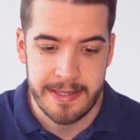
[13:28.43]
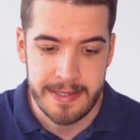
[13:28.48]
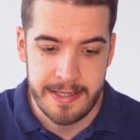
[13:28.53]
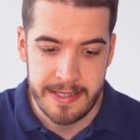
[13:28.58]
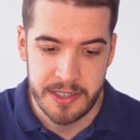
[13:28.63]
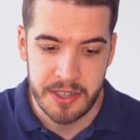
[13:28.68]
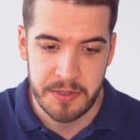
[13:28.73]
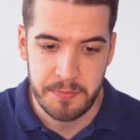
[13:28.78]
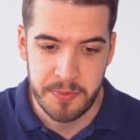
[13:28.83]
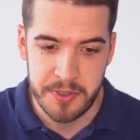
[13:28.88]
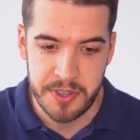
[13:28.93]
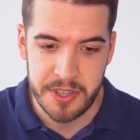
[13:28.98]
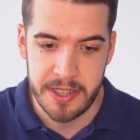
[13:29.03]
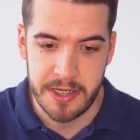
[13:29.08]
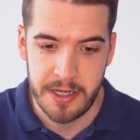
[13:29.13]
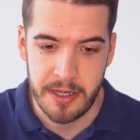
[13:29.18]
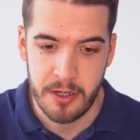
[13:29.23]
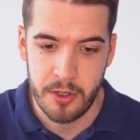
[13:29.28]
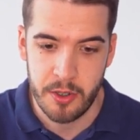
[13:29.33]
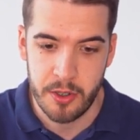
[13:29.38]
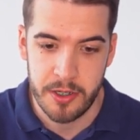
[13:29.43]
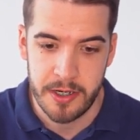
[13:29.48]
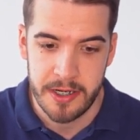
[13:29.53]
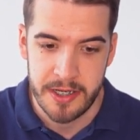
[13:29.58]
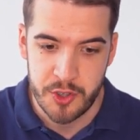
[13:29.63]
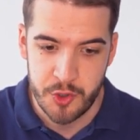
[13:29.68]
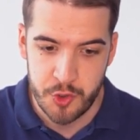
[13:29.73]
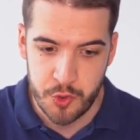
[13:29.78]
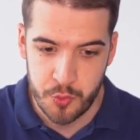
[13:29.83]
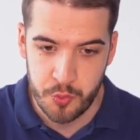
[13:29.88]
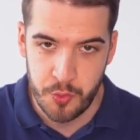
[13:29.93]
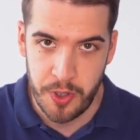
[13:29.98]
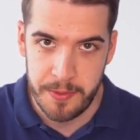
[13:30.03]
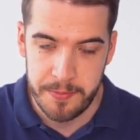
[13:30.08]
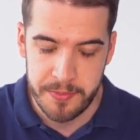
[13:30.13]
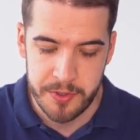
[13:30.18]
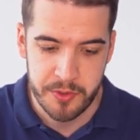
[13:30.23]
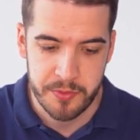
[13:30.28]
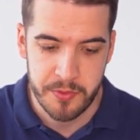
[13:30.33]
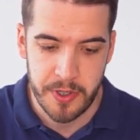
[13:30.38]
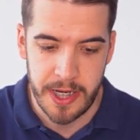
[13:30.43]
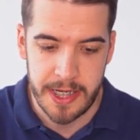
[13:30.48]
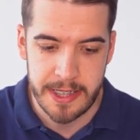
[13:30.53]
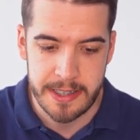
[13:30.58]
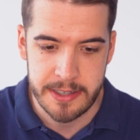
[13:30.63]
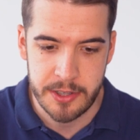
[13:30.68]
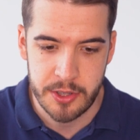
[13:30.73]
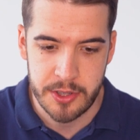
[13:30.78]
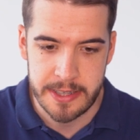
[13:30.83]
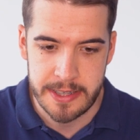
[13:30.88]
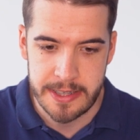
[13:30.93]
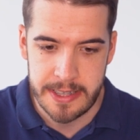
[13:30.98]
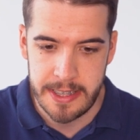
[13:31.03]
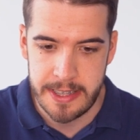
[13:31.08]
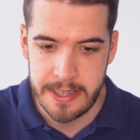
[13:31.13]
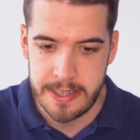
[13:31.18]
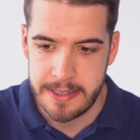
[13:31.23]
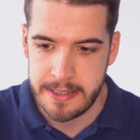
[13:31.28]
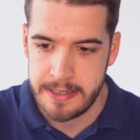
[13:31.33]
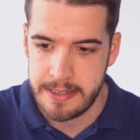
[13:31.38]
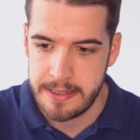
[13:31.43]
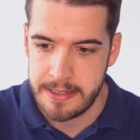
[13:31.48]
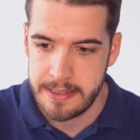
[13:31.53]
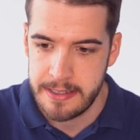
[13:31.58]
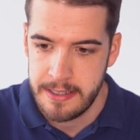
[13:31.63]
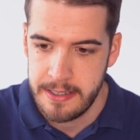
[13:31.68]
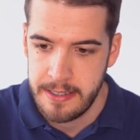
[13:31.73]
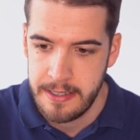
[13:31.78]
this particular script, right? As you can see, this is